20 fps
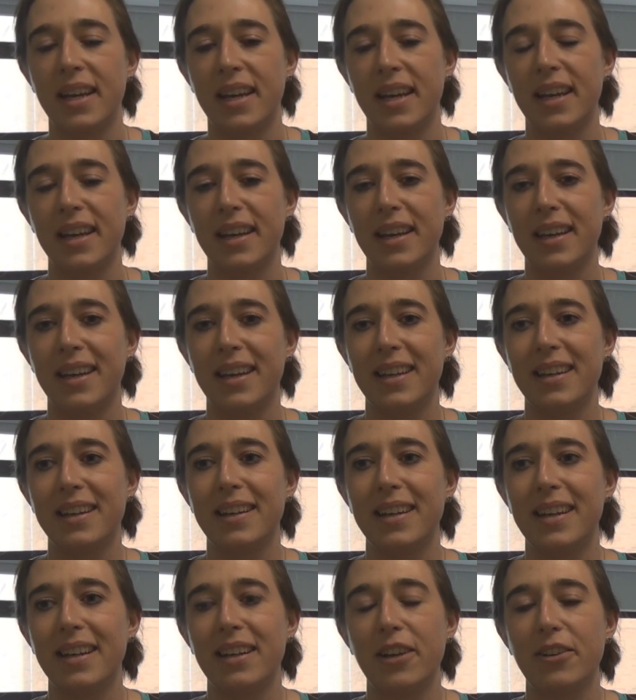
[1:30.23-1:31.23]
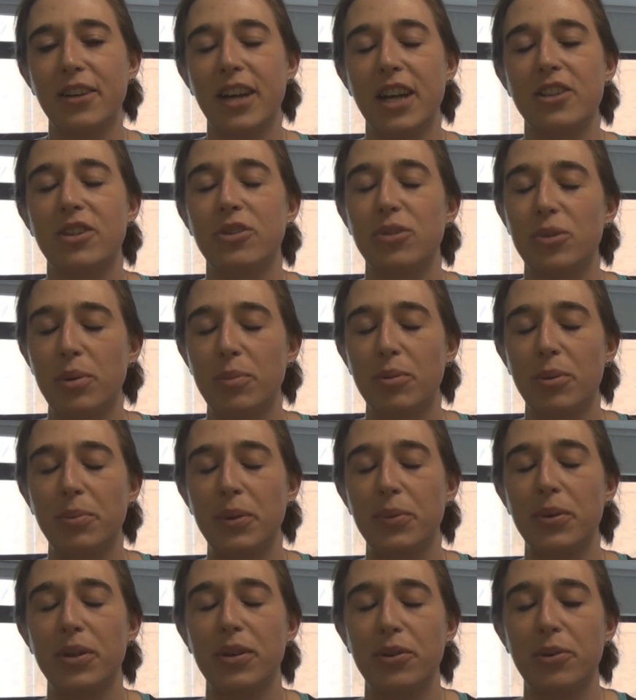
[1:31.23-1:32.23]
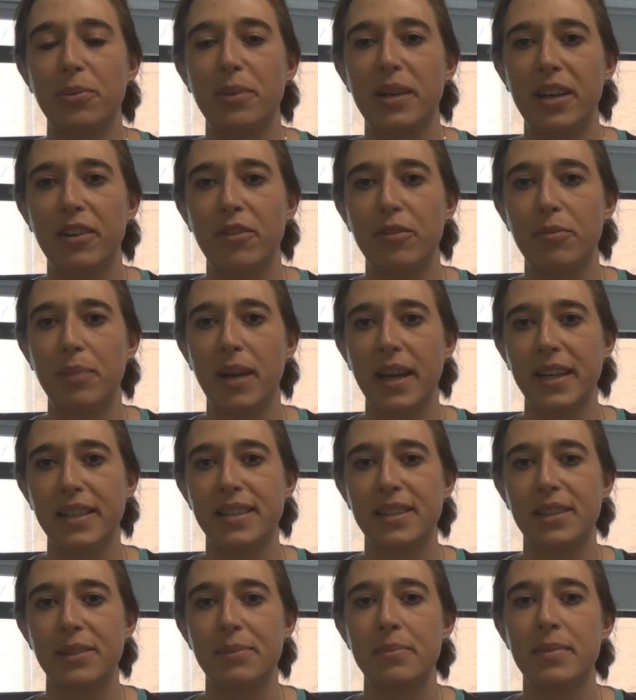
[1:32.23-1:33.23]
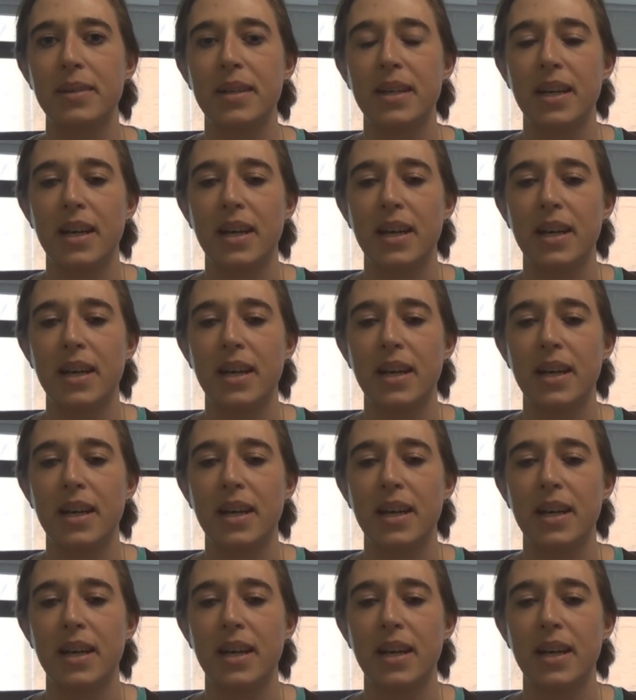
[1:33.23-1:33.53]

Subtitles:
in locations we probably wouldn't normally have placed them.